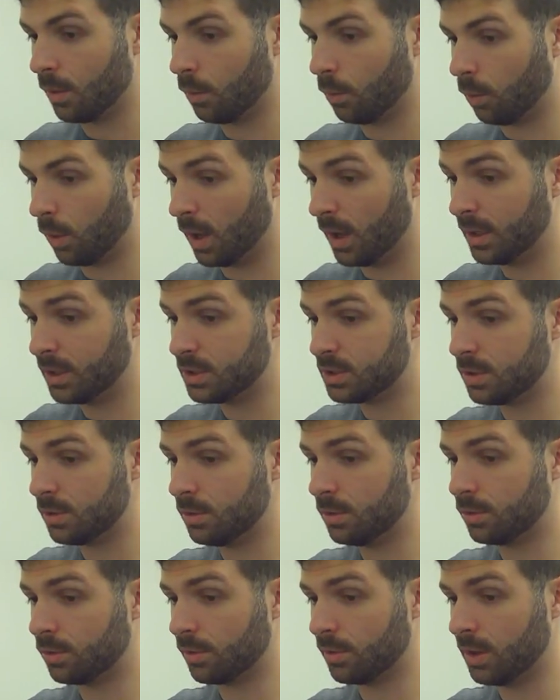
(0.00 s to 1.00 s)
One,
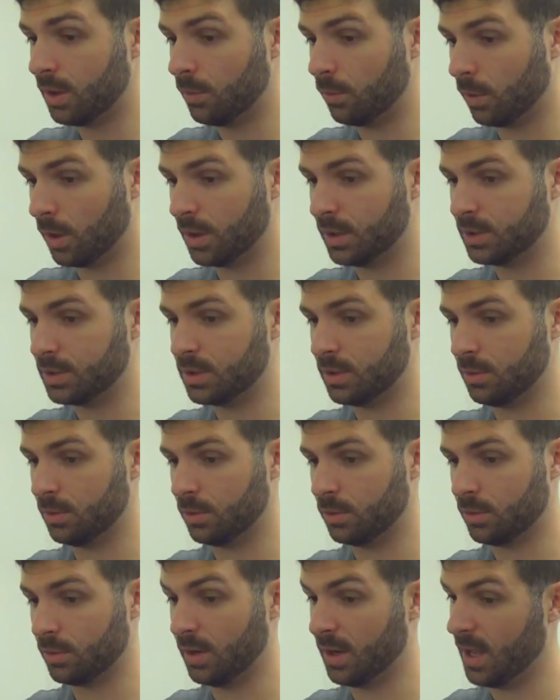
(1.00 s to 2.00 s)
two, three, 1, 2,
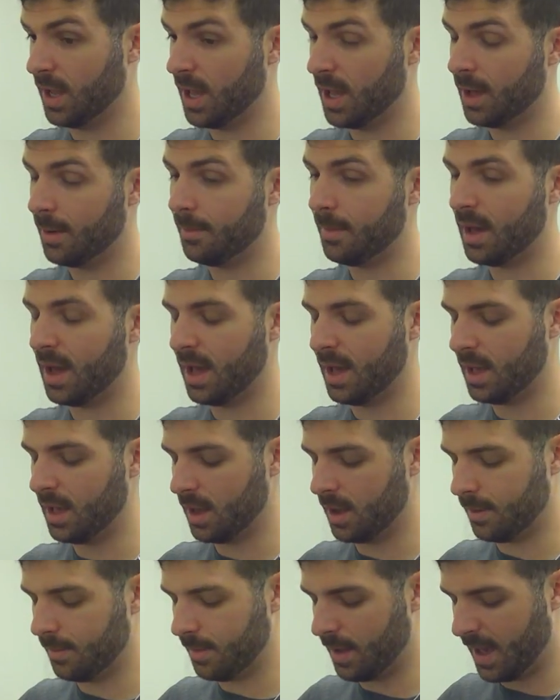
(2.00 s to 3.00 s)
3. M, A,
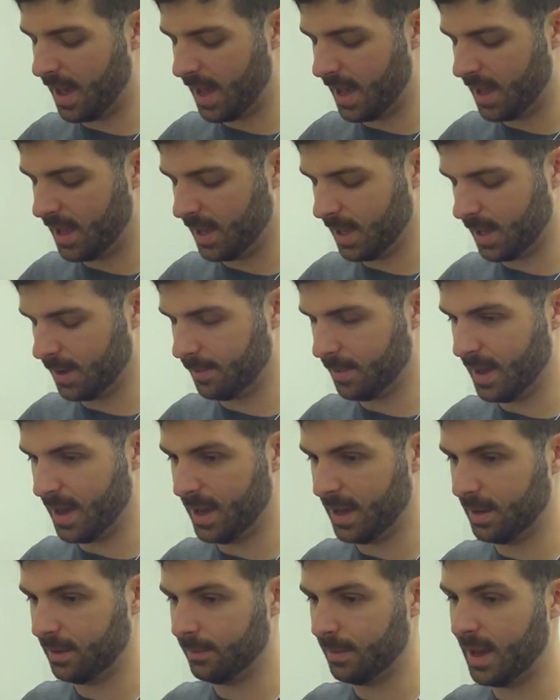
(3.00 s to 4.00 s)
M, A, M, A.
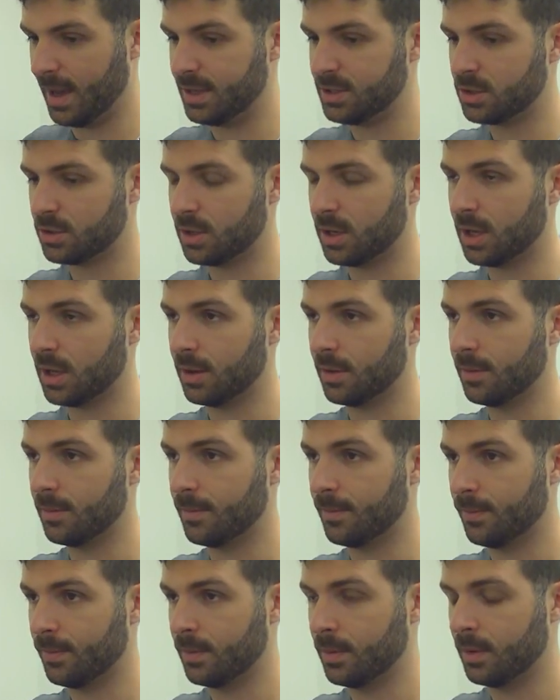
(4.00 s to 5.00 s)
A string,
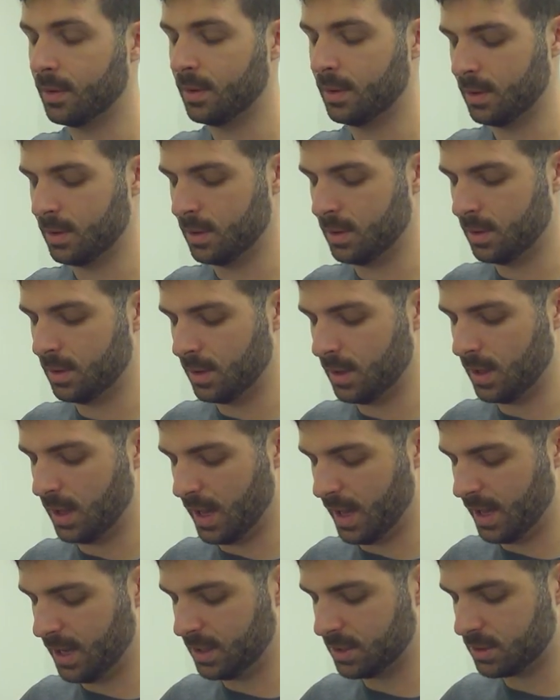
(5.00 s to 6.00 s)

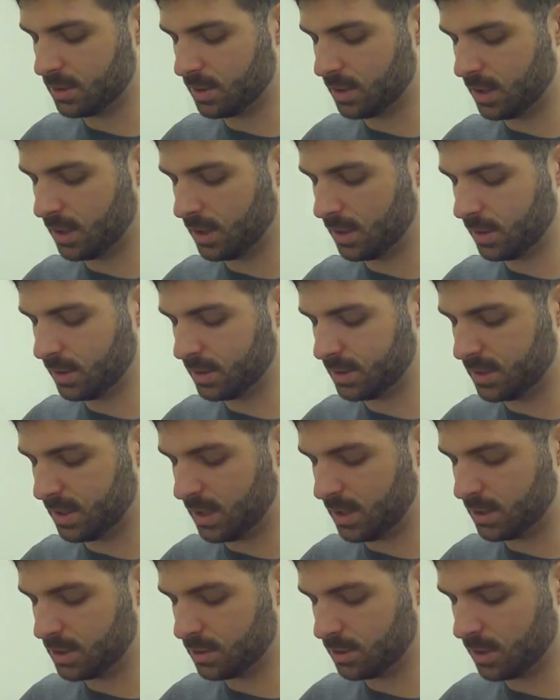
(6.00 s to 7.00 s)
D
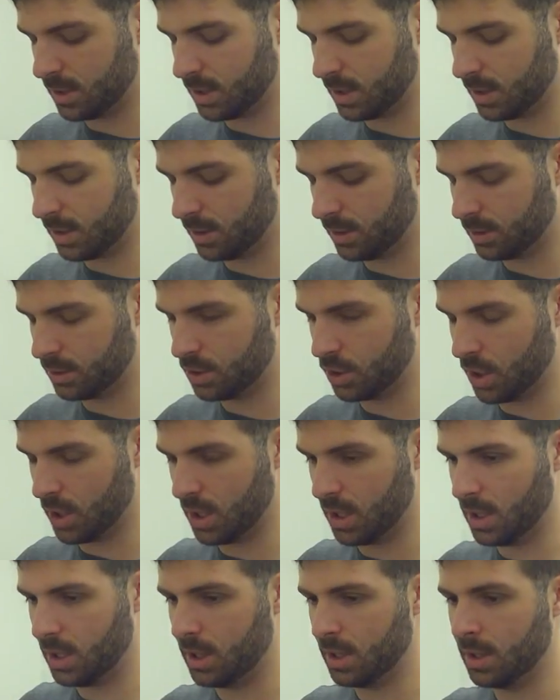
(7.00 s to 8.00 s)
string, G,
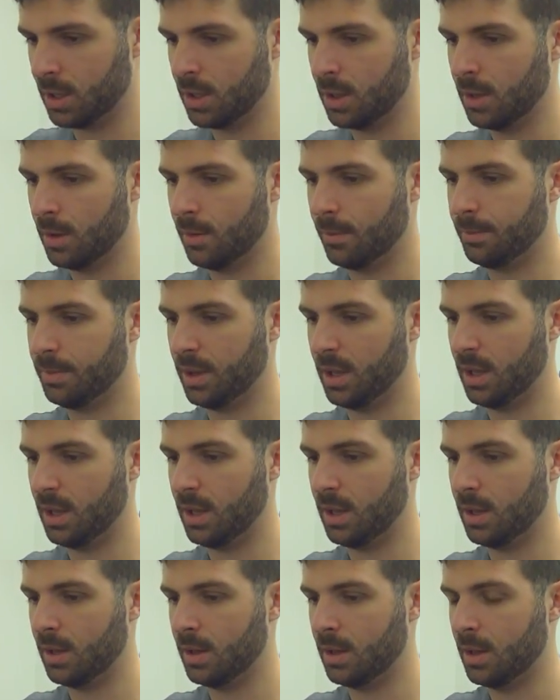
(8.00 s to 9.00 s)
D.
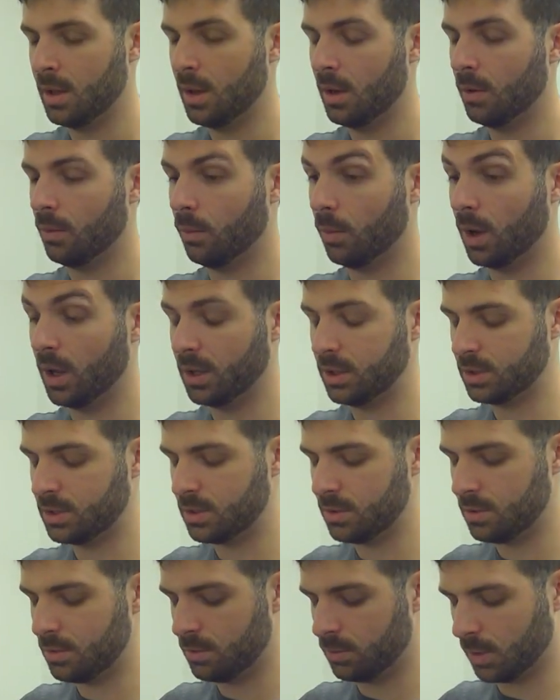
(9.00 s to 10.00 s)
1,
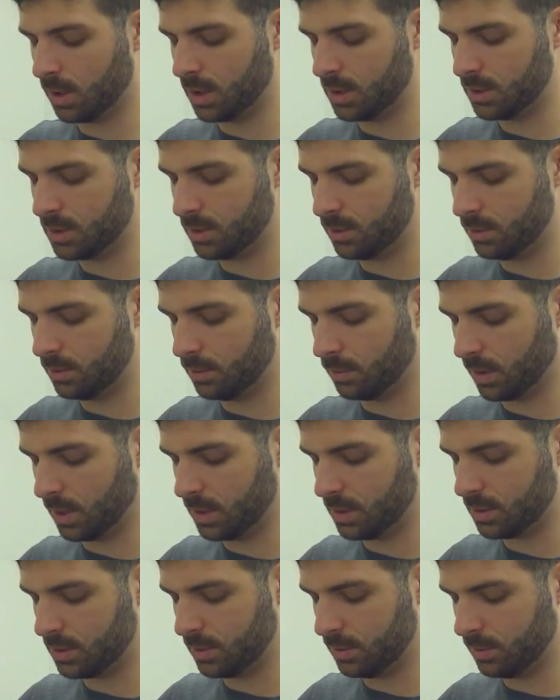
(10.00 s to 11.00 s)
2, 1, 2,
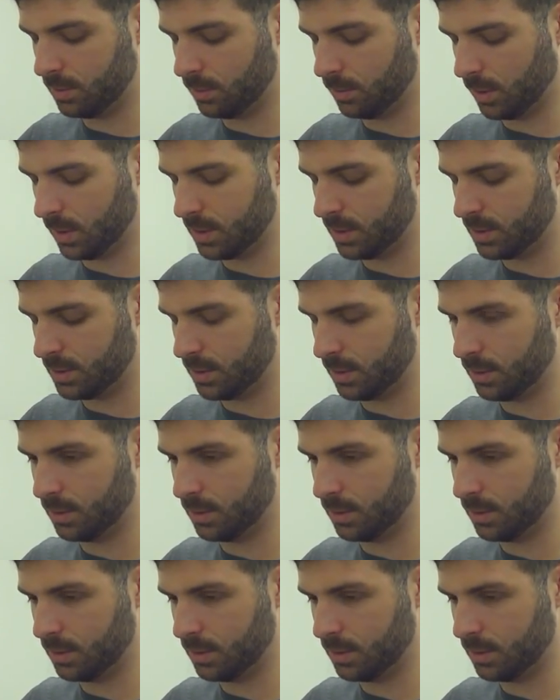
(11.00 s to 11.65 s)
1, 2, 1, 2.